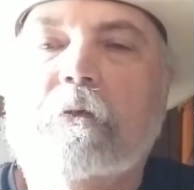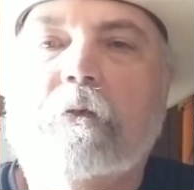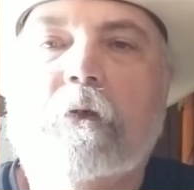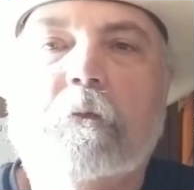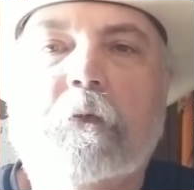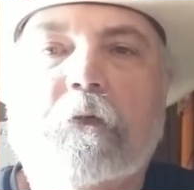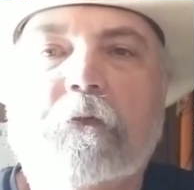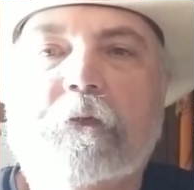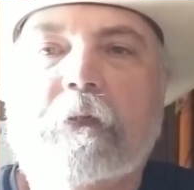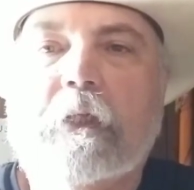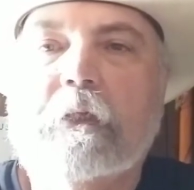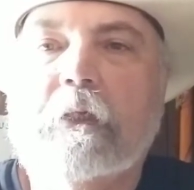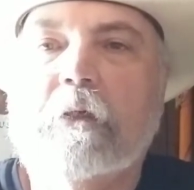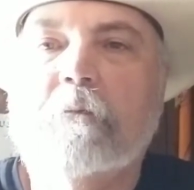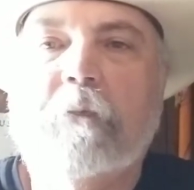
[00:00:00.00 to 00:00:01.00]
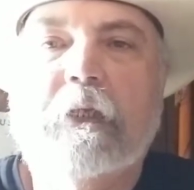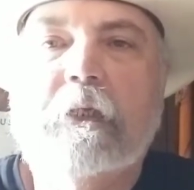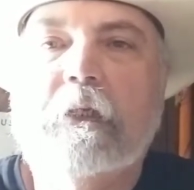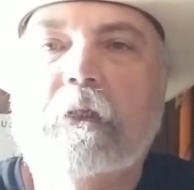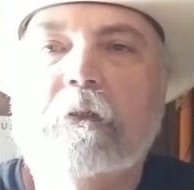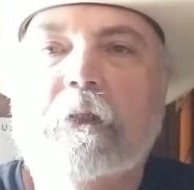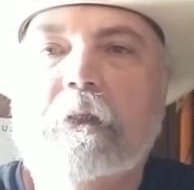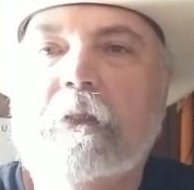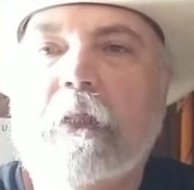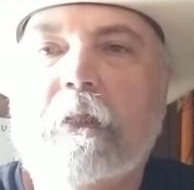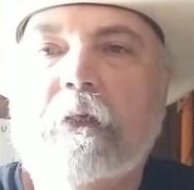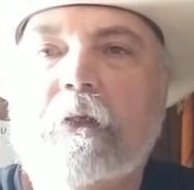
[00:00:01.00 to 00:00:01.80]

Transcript: almost like immediately they